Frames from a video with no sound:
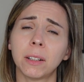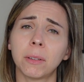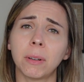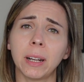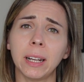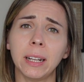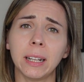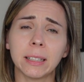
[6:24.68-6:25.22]

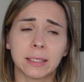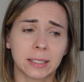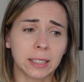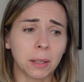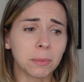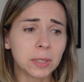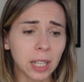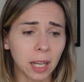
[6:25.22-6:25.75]
right? And
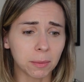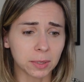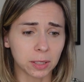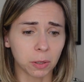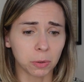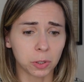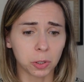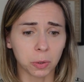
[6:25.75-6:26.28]
sometimes
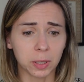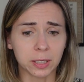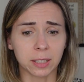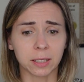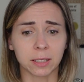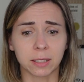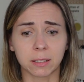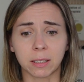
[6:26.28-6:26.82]
those
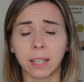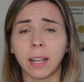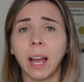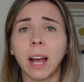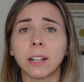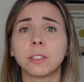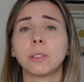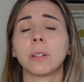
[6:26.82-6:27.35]
choices, they
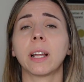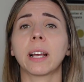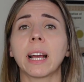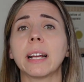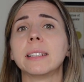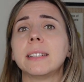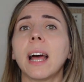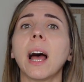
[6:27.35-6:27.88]
had to
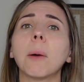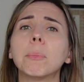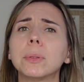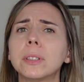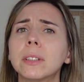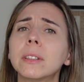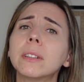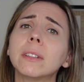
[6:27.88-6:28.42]
like
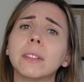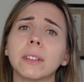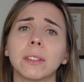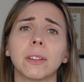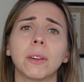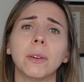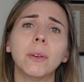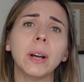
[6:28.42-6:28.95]
adapt, you
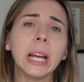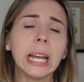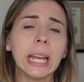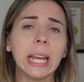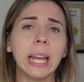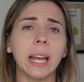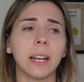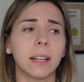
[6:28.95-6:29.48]
know,
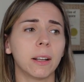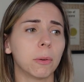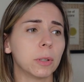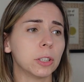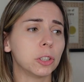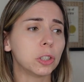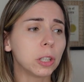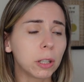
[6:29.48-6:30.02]
and they
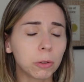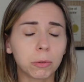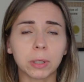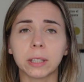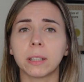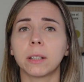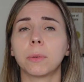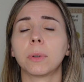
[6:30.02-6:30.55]
were
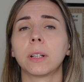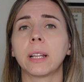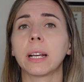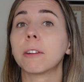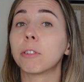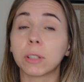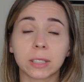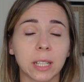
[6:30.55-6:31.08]
children, they were
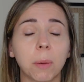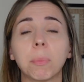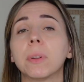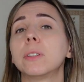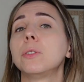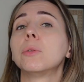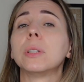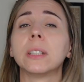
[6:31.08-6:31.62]
like, for
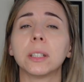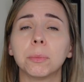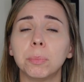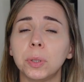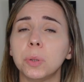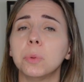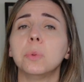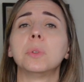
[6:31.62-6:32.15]
example, during the
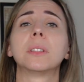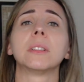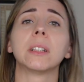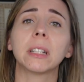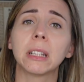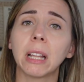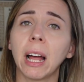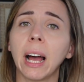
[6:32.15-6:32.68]
abuse,
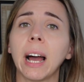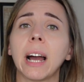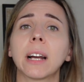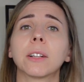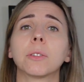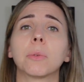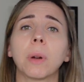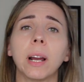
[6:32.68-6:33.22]

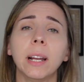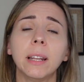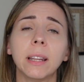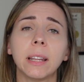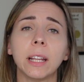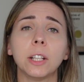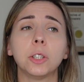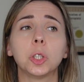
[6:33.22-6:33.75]
neglect,
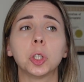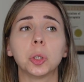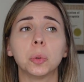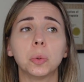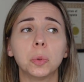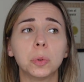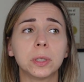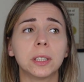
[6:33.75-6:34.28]
right? They
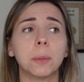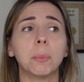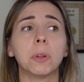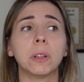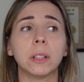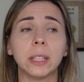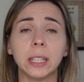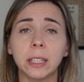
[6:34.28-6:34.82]
choose the
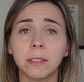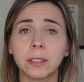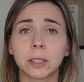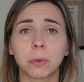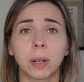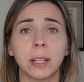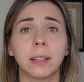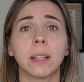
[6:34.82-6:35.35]
beliefs,
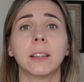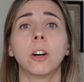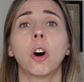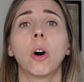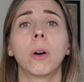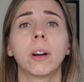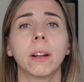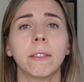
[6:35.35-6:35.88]
right, that
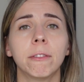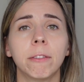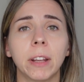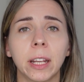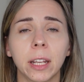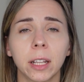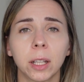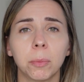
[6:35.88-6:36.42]
are
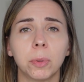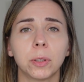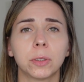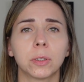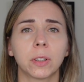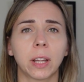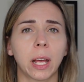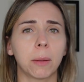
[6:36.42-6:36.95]
available
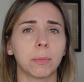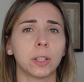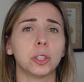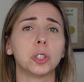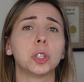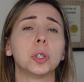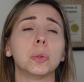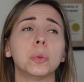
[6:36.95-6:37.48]
to them. They
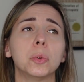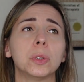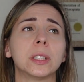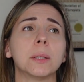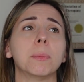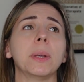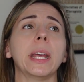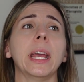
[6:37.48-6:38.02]
choose
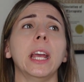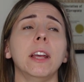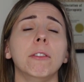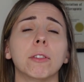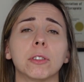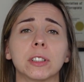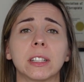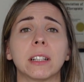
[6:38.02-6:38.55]
the
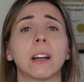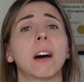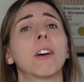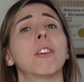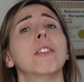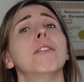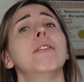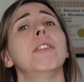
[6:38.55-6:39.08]
behavior that
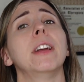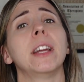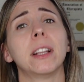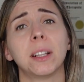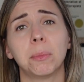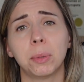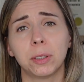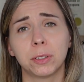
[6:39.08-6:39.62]
are
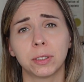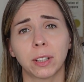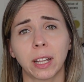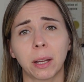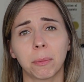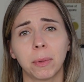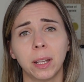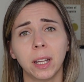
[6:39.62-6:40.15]
available to
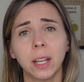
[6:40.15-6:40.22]
them.